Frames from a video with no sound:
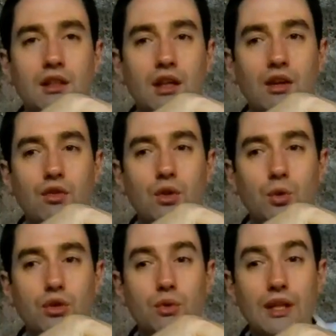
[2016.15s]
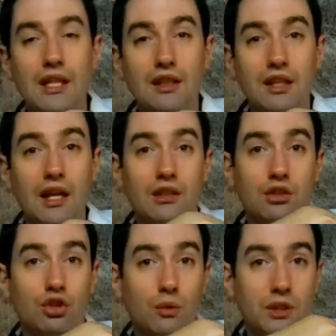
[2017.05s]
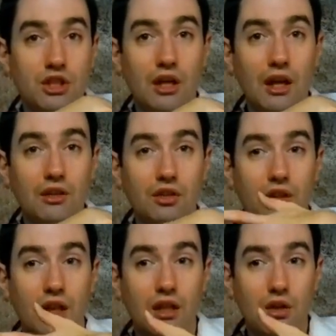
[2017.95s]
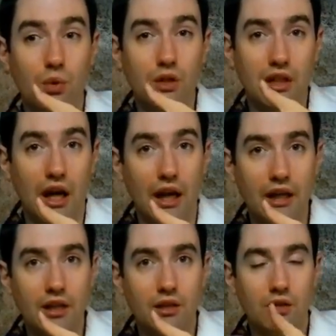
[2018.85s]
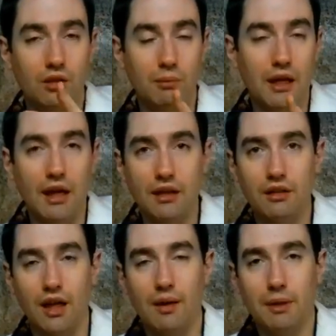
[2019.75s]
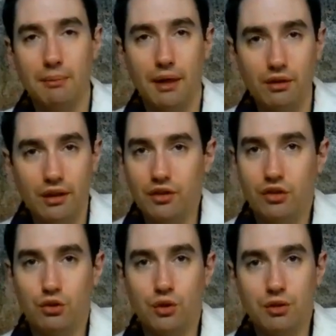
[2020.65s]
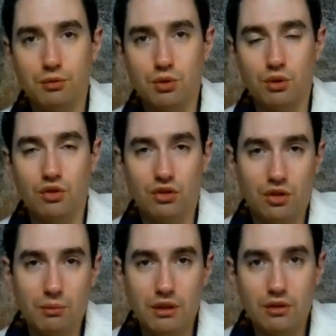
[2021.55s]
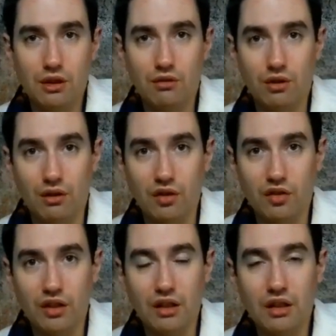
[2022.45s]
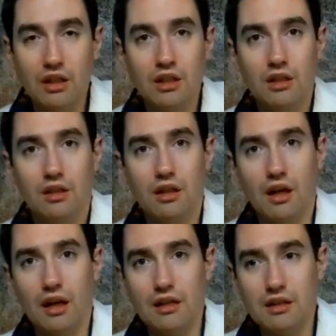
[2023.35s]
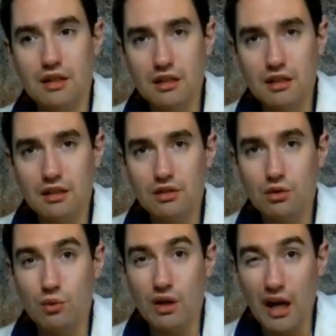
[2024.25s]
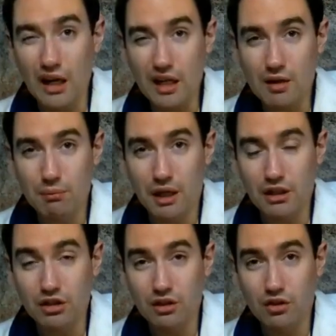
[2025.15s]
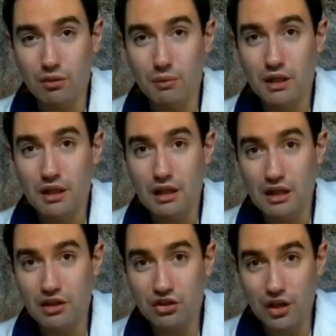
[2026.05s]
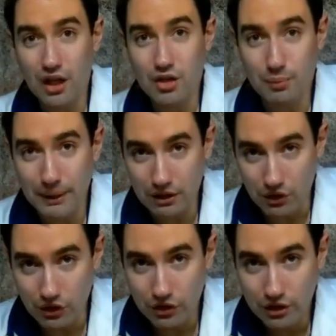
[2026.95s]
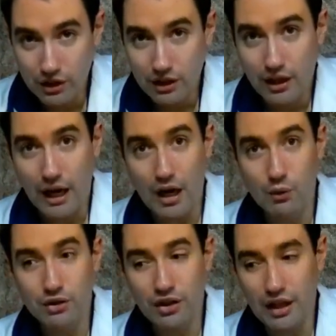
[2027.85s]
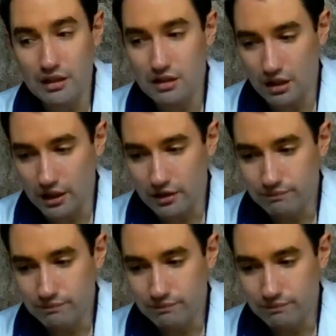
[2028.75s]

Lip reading: If you were to eat that, there's so much toxin that you would die. Well, you may not die, but it paralyzes your respiratory system and you get very sick. The idea is to not get botulism inside your pickles. How is that done?